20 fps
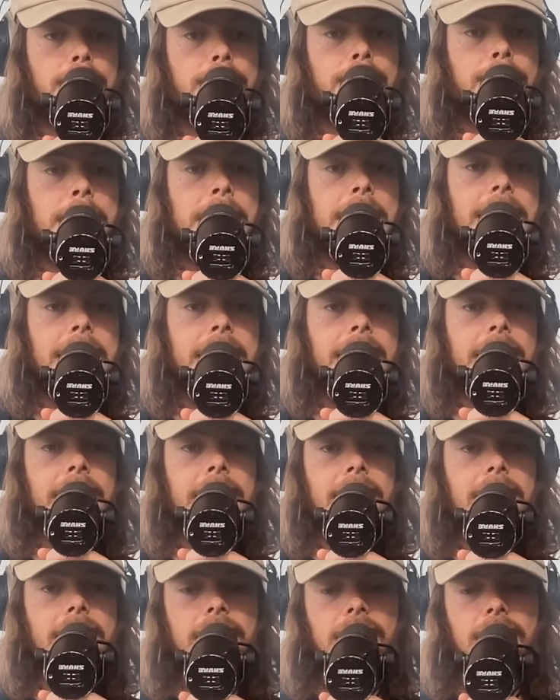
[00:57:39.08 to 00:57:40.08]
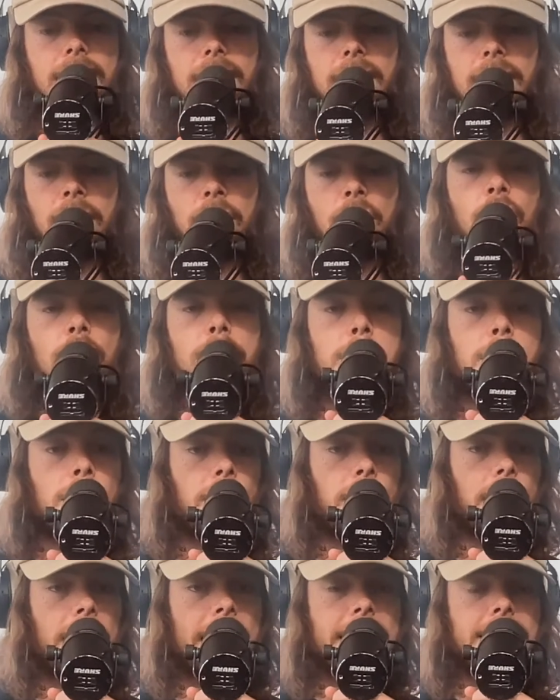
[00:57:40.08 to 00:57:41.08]
be a
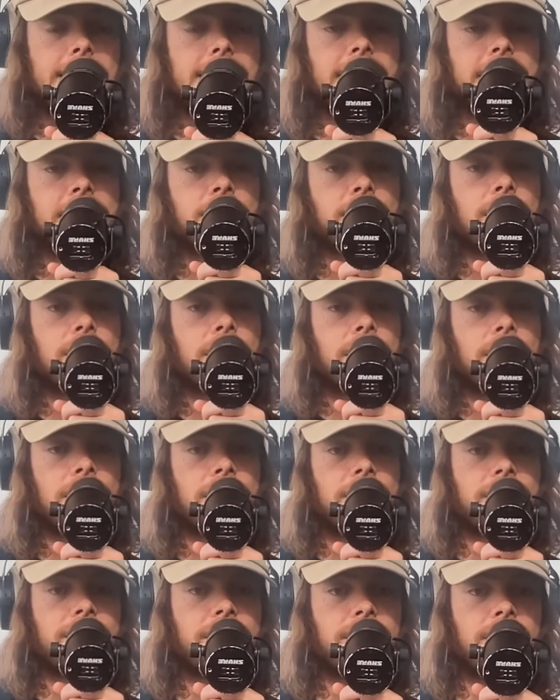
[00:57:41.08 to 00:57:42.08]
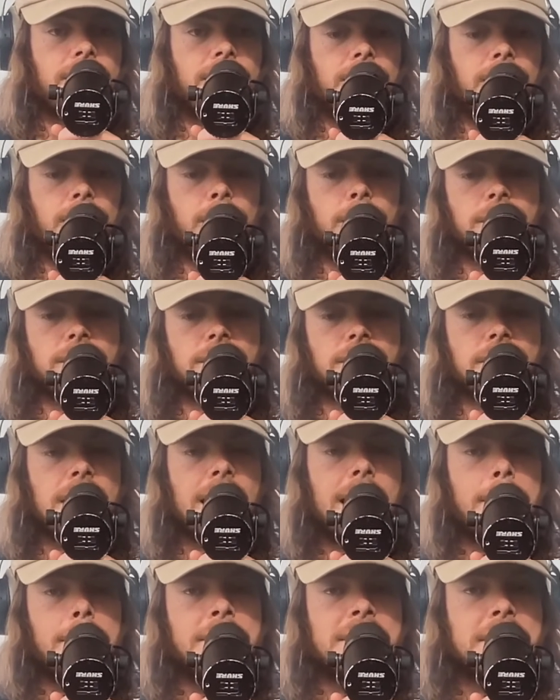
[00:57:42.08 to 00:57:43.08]
normal 18-year-old with
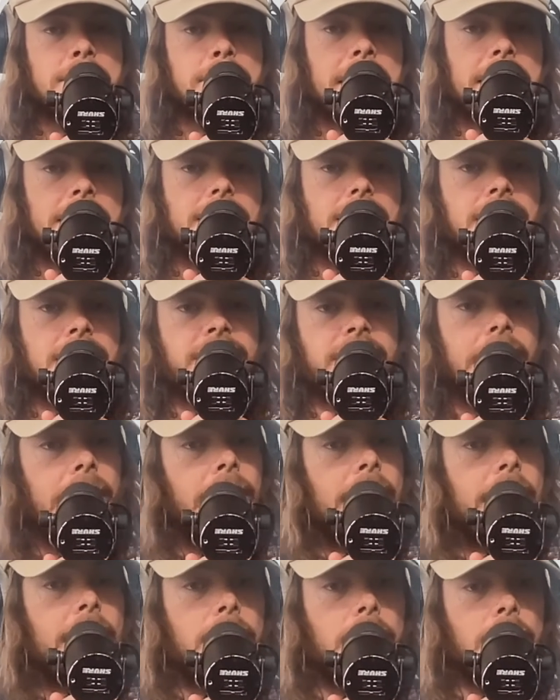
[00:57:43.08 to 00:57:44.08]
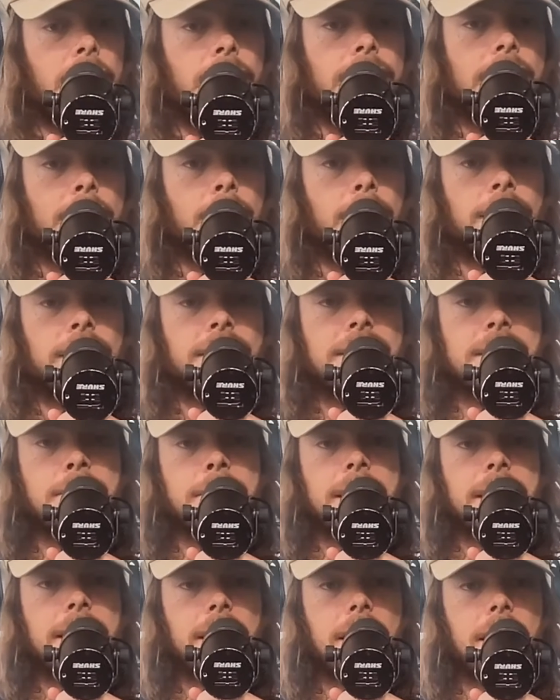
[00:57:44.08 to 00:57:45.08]
time and space to figure out who they wanted
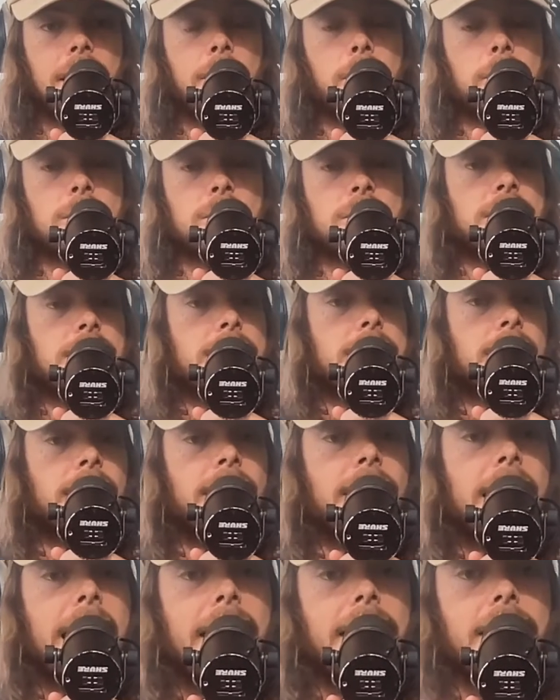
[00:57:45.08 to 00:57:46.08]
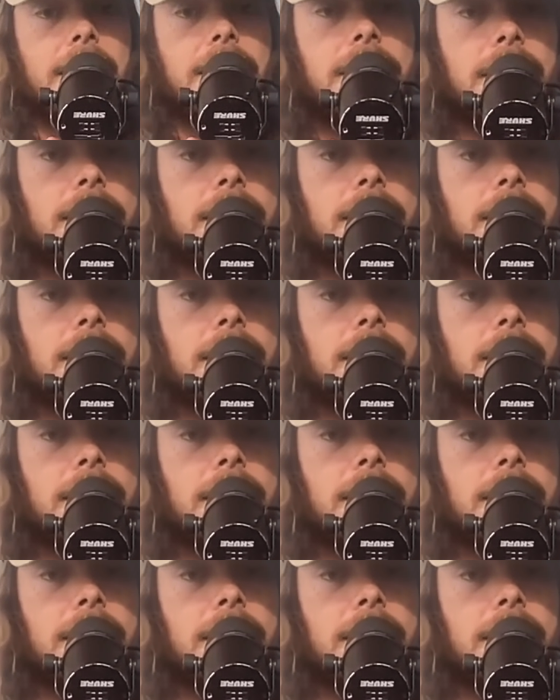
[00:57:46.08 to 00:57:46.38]
to be. I was just that.